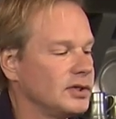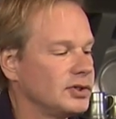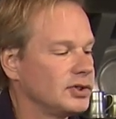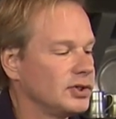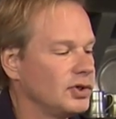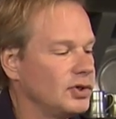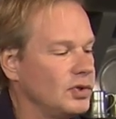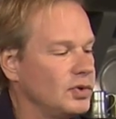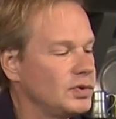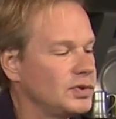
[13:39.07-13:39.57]

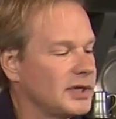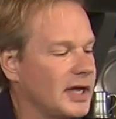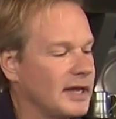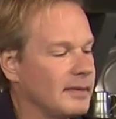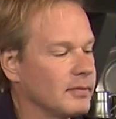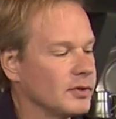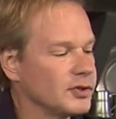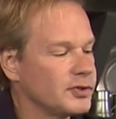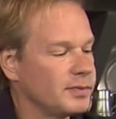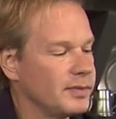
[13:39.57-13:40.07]
Two
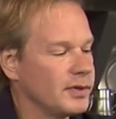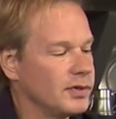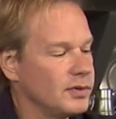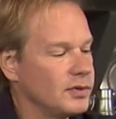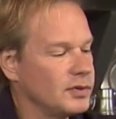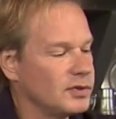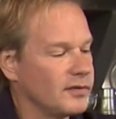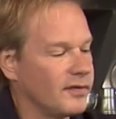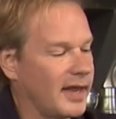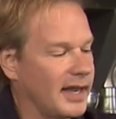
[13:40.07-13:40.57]

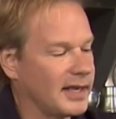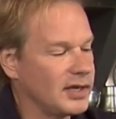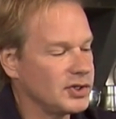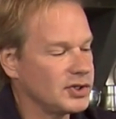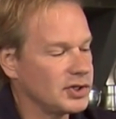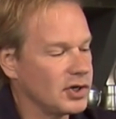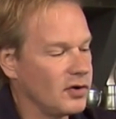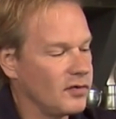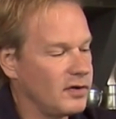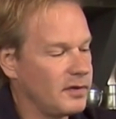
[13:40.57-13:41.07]
tablespoons of
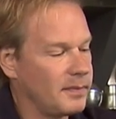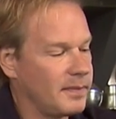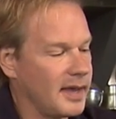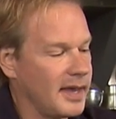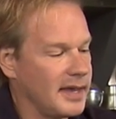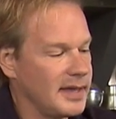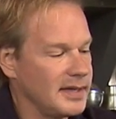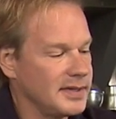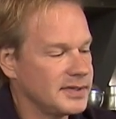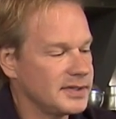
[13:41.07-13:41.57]
anchovy
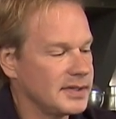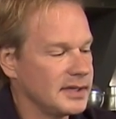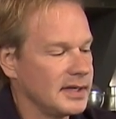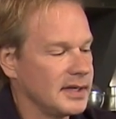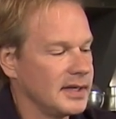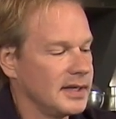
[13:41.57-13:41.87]
paste.